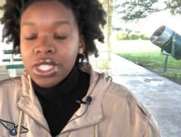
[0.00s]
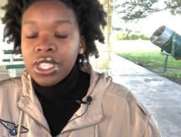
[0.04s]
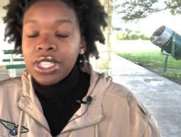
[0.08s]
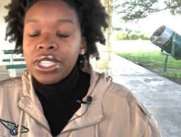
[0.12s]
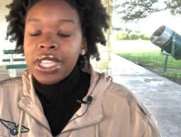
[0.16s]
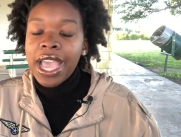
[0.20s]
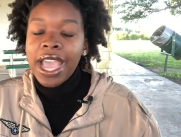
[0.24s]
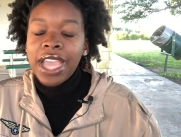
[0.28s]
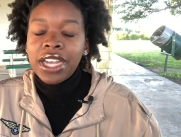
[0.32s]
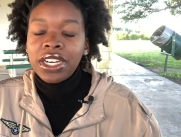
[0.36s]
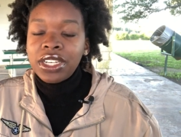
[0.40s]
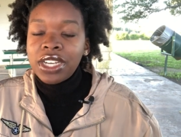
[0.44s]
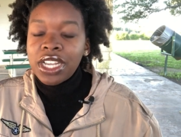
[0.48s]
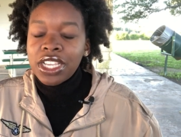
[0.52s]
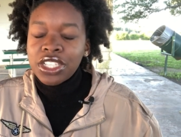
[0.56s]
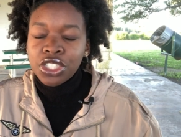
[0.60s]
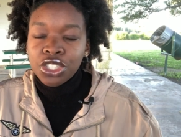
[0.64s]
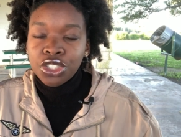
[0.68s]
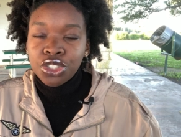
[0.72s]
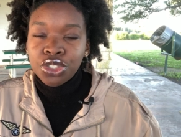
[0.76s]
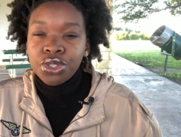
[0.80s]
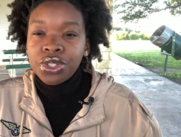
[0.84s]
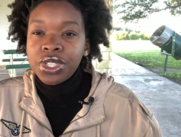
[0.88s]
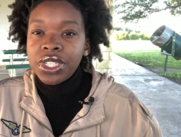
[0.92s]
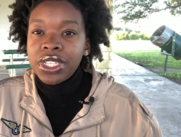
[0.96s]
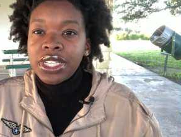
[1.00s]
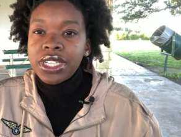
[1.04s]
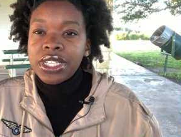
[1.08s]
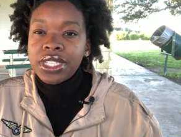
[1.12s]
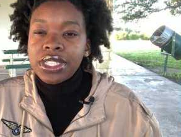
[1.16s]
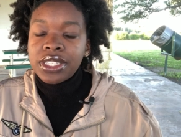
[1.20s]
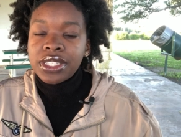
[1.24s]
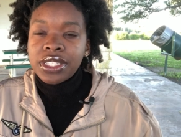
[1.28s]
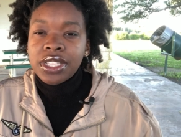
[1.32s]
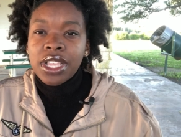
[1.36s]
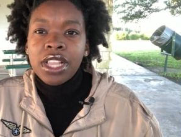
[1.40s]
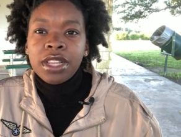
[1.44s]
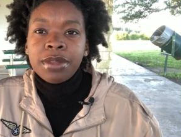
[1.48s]
Adonijah treated
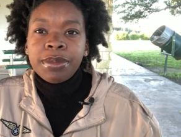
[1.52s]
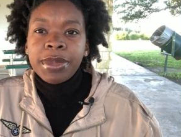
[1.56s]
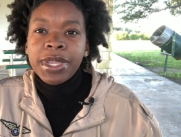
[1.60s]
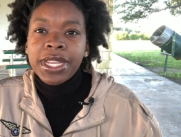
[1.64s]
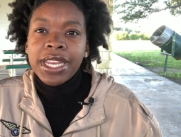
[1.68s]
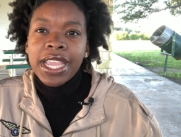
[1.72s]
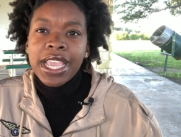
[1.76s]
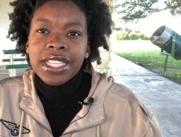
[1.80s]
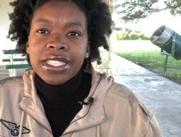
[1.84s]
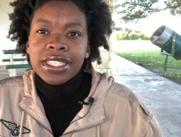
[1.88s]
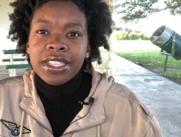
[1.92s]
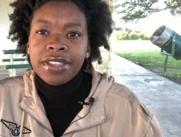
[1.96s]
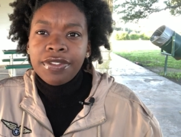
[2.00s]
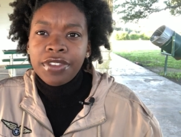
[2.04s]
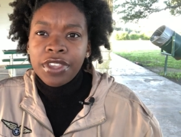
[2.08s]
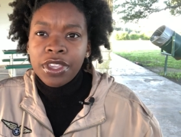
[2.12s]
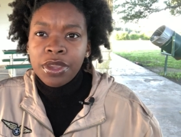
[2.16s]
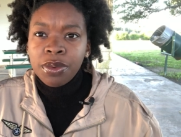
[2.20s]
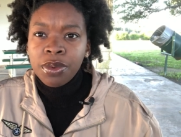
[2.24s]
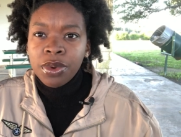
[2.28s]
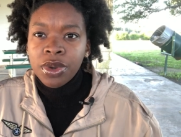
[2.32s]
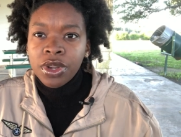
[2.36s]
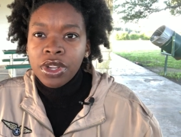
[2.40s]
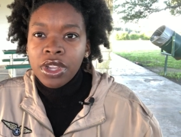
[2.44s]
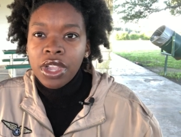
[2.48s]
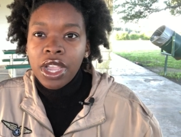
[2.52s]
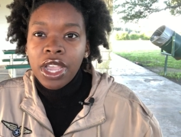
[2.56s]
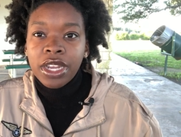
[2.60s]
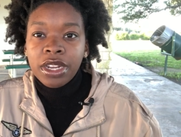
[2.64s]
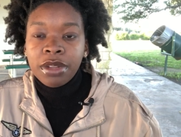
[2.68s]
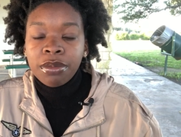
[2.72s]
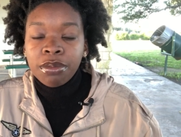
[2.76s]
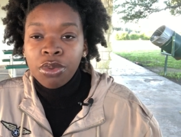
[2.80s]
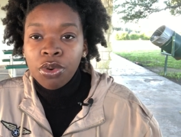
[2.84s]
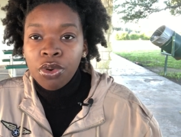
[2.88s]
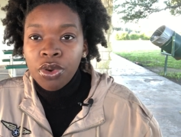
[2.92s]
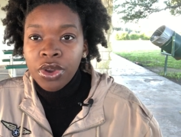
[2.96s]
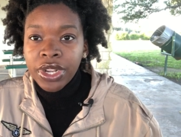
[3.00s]
Solomon as if he were
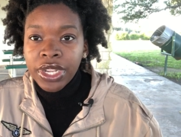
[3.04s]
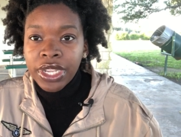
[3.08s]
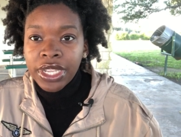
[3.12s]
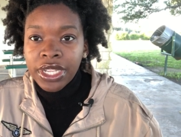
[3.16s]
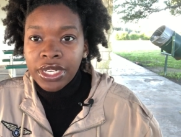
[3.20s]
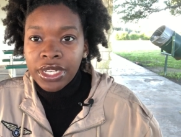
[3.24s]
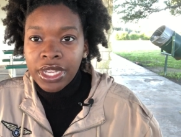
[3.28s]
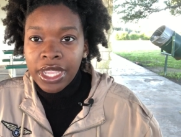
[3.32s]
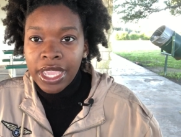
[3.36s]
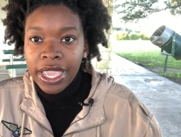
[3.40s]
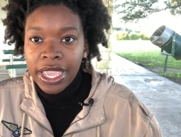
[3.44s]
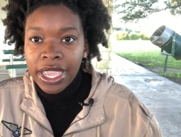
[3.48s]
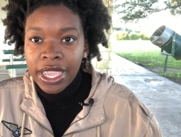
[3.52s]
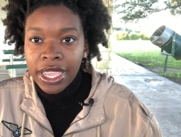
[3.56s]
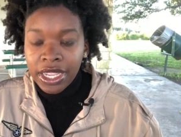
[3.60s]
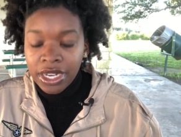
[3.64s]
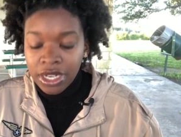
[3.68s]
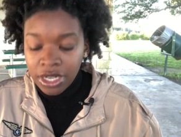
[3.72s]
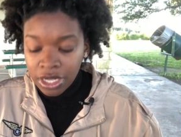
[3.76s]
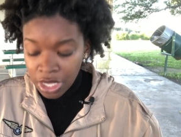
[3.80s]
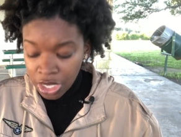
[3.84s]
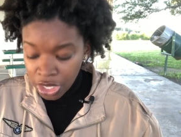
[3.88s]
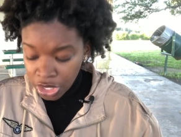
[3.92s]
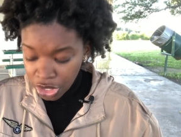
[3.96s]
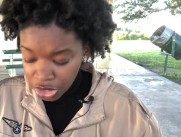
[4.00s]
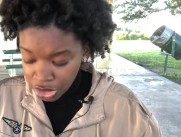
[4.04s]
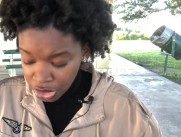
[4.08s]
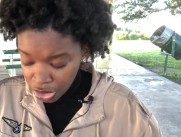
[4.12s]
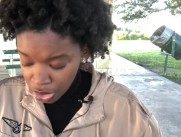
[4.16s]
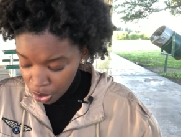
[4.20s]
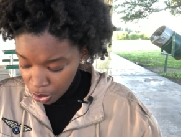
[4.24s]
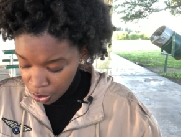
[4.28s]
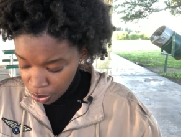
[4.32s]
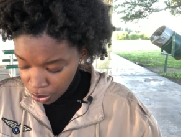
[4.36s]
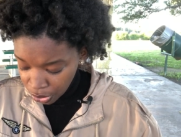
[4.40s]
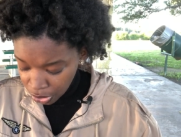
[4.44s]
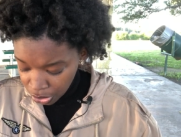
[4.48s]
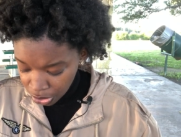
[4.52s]
unimportant and, you
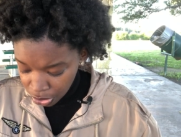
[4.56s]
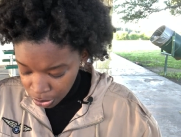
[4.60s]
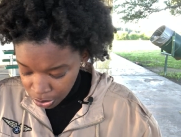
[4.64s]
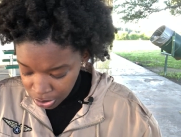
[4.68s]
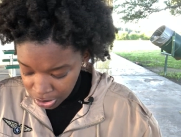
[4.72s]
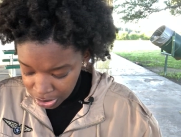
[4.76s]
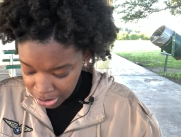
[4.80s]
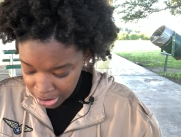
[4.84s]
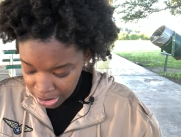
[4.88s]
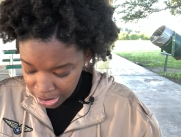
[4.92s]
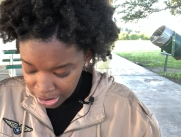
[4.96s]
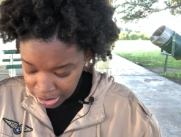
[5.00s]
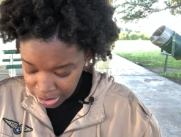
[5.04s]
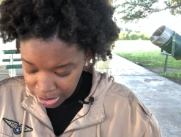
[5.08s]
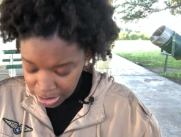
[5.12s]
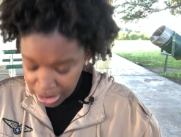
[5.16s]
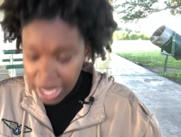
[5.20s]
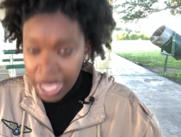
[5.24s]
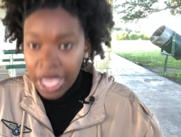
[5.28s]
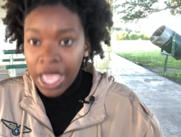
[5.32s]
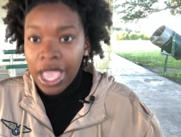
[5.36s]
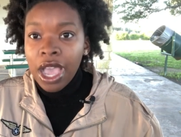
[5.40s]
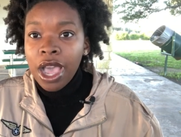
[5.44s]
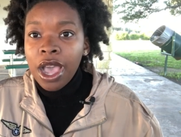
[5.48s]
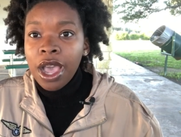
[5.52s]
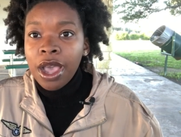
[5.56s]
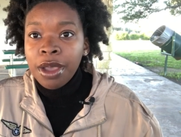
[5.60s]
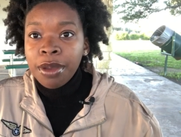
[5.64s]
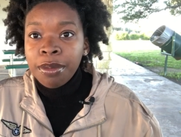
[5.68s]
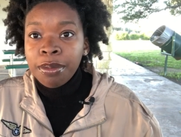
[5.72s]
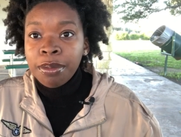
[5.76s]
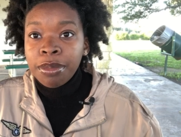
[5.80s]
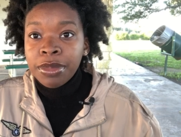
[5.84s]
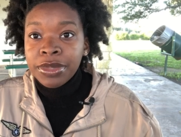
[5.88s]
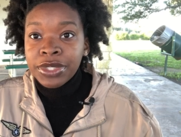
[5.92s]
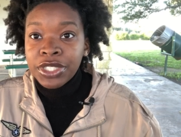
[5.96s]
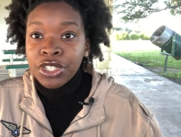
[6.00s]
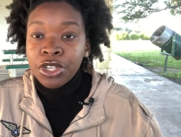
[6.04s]
know, useless, um,
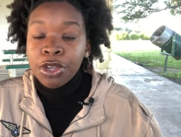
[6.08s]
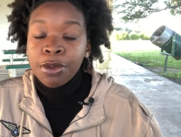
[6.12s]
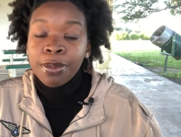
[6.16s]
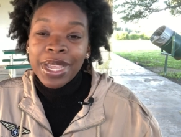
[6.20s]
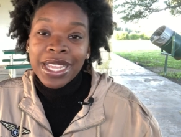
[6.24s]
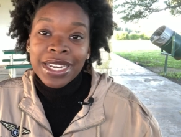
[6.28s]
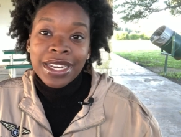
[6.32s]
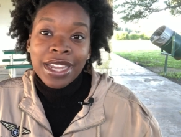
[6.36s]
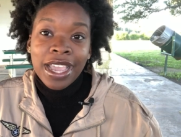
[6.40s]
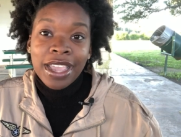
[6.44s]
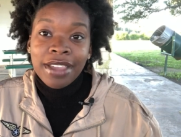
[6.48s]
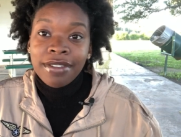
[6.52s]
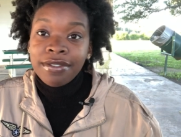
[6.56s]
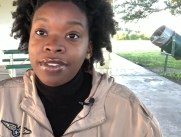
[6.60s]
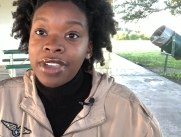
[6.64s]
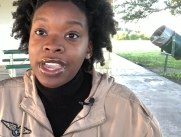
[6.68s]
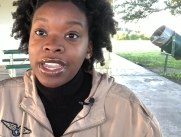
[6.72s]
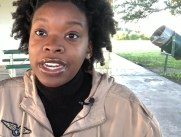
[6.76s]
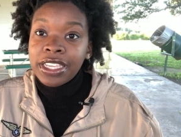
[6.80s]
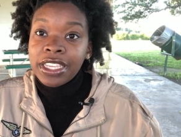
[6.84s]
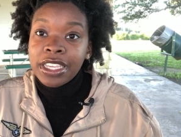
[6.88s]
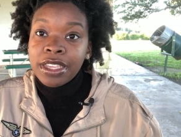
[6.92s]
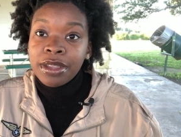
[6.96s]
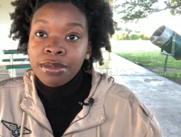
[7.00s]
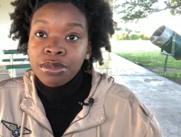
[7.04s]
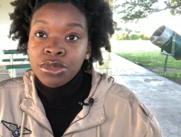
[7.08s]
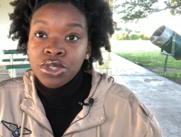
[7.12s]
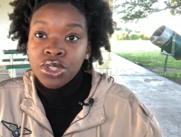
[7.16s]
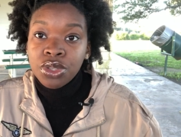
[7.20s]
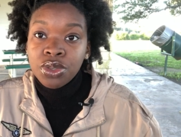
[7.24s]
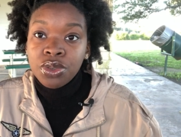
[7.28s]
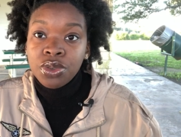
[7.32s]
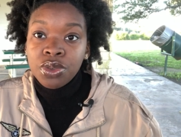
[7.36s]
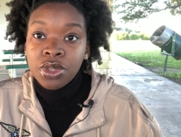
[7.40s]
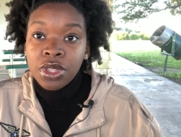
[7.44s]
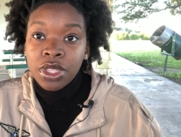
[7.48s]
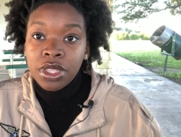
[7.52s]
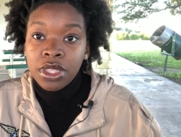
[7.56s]
you know, by not inviting him
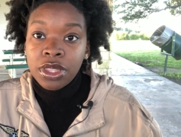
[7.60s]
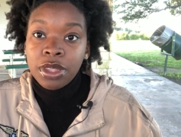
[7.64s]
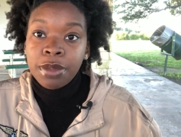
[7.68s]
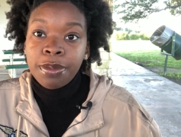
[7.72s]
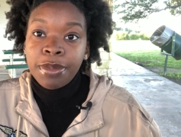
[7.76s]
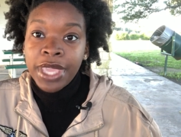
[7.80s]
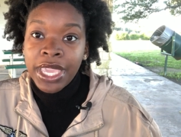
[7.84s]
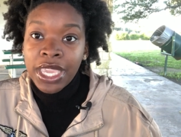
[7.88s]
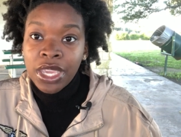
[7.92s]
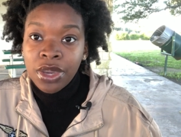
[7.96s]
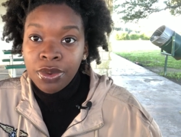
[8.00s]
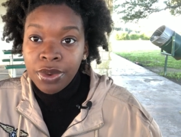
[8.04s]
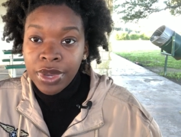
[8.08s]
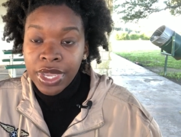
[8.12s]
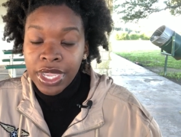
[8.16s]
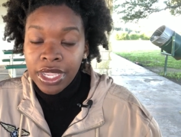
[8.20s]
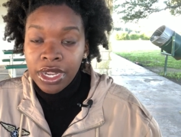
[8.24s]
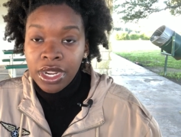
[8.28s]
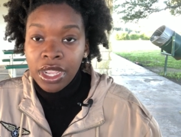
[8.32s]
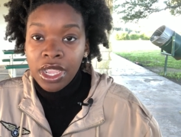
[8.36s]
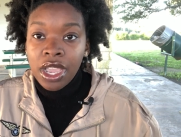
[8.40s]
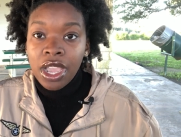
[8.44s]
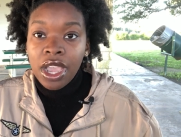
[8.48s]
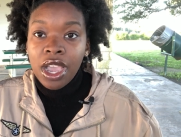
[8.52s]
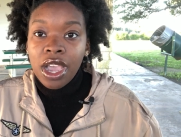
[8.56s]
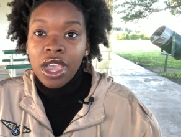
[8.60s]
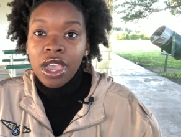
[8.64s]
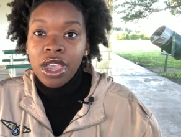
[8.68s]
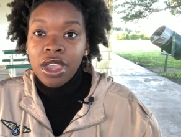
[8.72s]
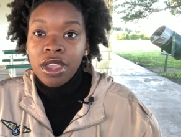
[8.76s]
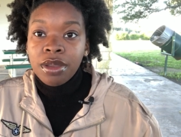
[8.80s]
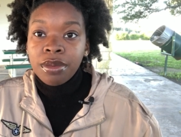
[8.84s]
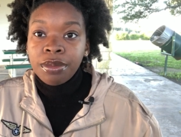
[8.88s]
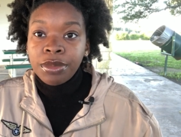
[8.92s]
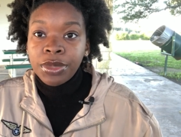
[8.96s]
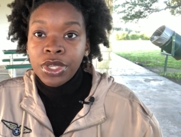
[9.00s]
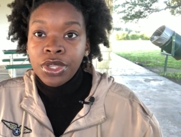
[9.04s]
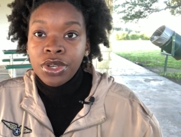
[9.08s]
to the, the banquet,
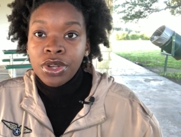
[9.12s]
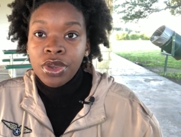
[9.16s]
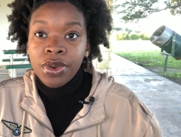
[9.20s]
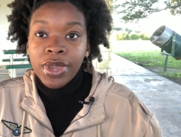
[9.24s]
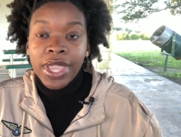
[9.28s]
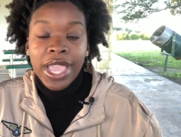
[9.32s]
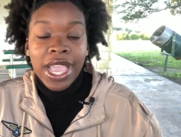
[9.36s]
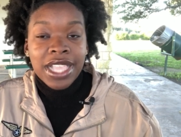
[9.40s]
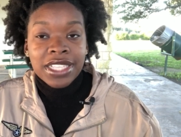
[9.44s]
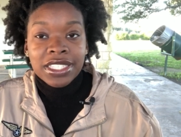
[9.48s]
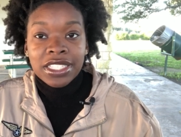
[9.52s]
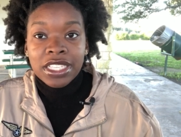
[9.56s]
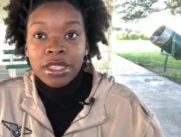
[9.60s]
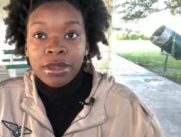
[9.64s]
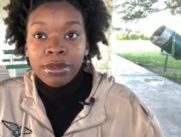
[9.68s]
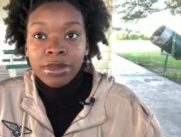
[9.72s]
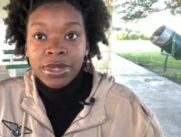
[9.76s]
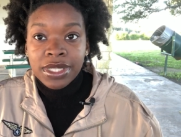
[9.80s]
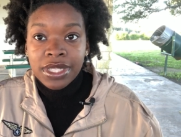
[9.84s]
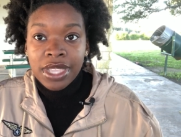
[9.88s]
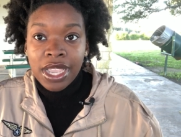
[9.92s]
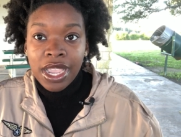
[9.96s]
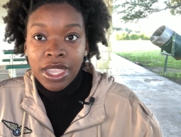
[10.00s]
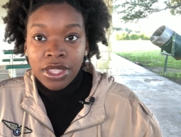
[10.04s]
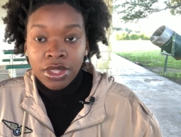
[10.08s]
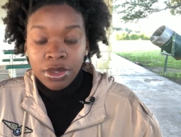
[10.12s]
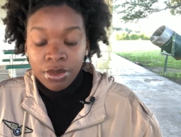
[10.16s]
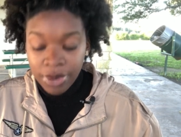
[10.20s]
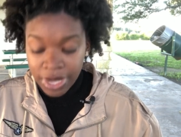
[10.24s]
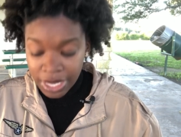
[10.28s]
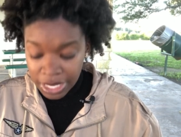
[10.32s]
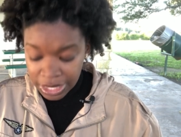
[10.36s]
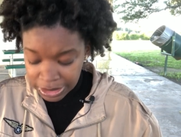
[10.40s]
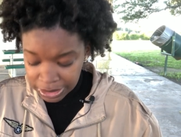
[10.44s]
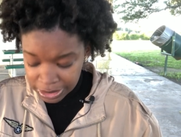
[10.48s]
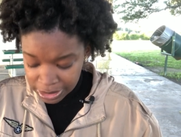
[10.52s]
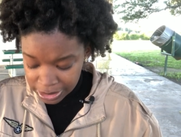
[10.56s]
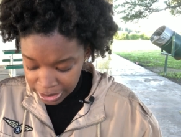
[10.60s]
um, you know, casting him aside the way he
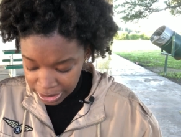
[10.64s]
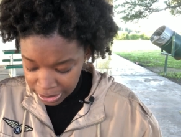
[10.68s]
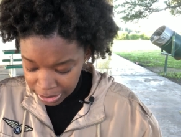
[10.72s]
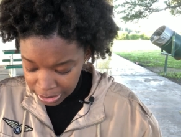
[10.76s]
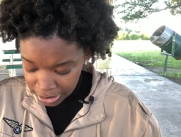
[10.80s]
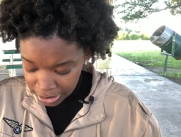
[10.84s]
did.